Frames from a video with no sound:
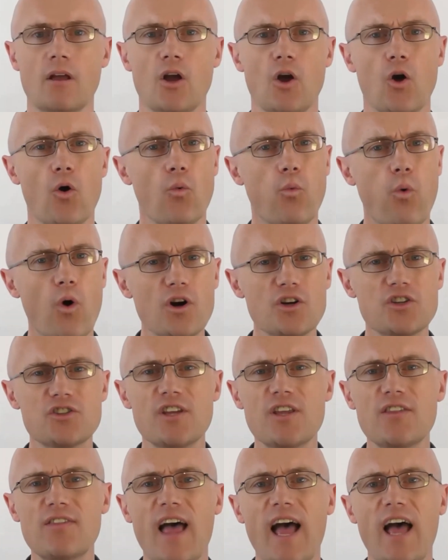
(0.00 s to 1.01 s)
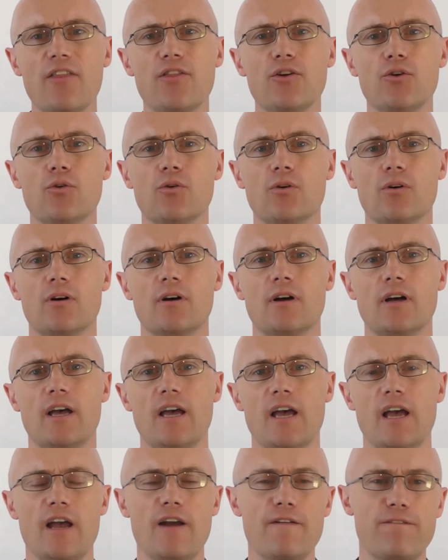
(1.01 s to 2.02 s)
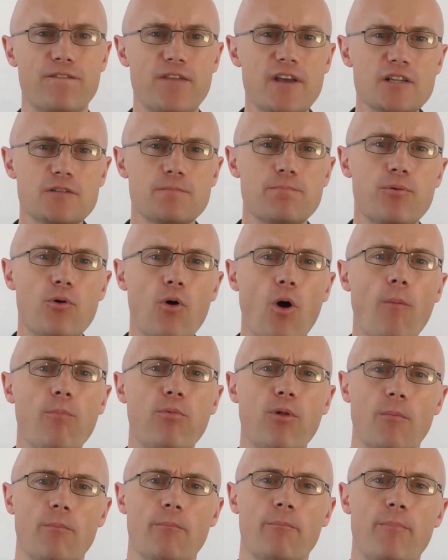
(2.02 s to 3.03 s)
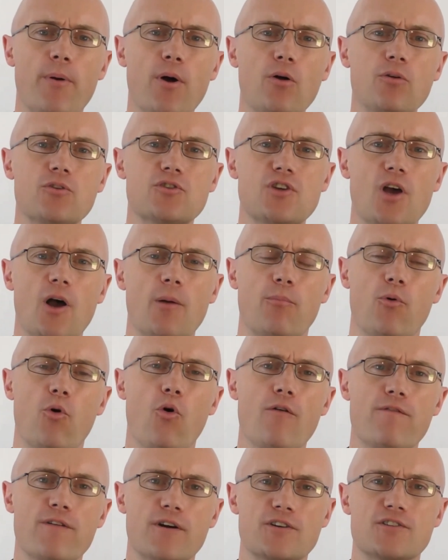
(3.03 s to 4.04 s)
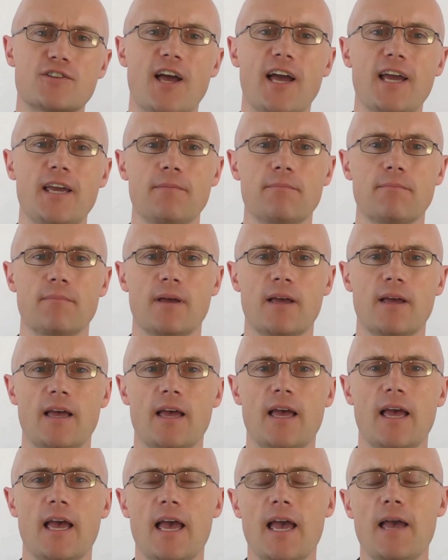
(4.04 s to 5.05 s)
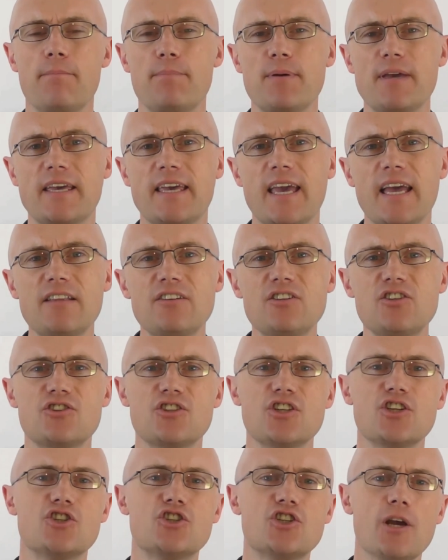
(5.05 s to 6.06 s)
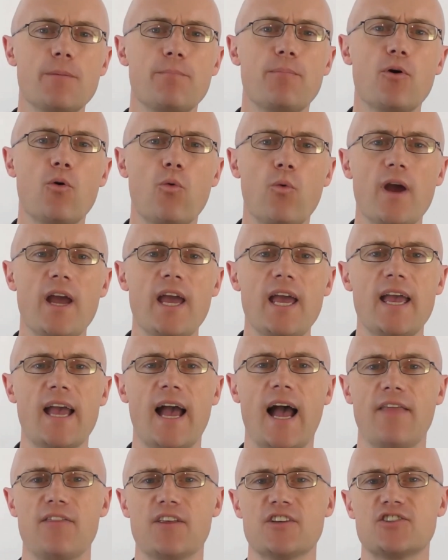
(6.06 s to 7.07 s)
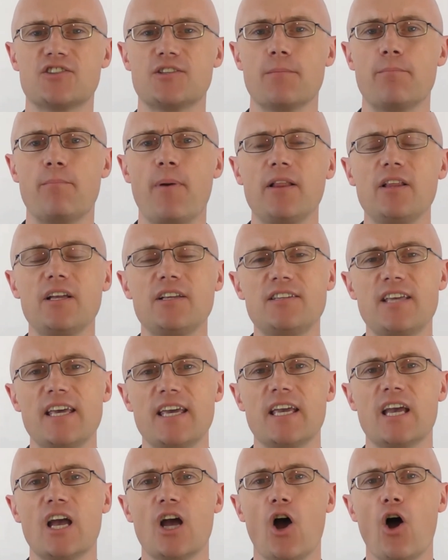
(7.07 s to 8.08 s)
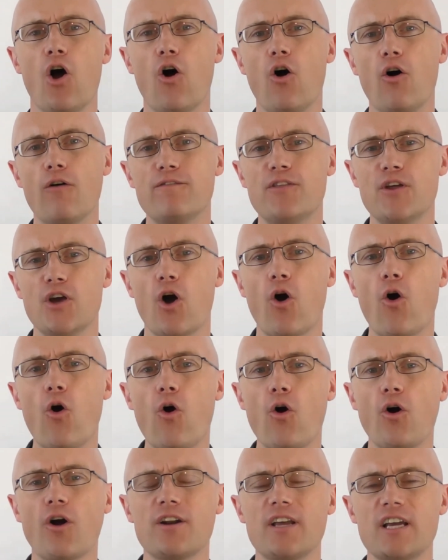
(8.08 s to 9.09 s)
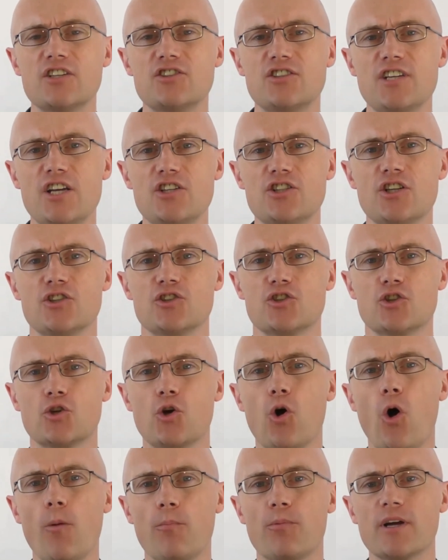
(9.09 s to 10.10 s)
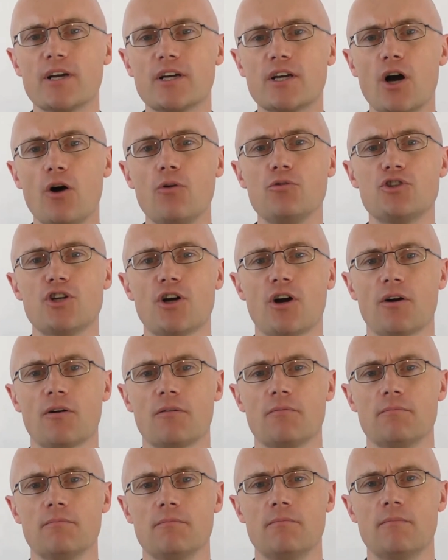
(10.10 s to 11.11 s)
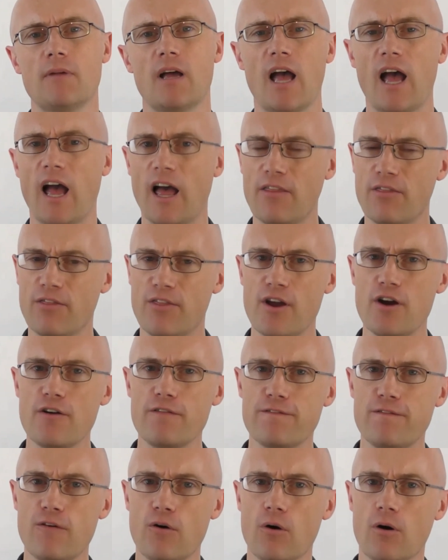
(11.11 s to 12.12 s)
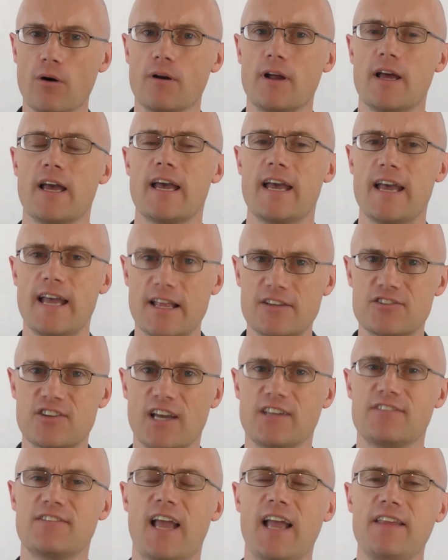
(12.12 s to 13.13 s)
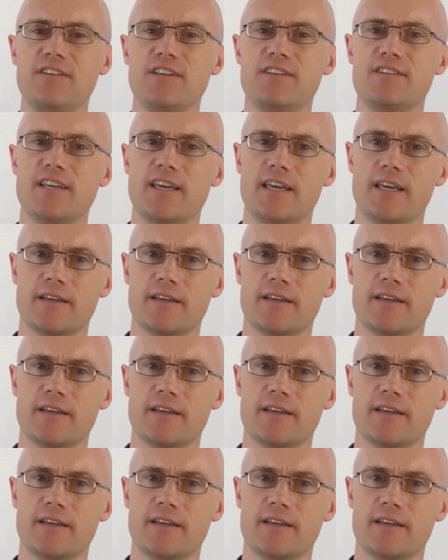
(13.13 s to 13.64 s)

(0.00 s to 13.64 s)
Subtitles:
Worse than that though, if this problem builds up over time, it begins to chip away at the stability of the organisation's corporate culture and therefore its identity.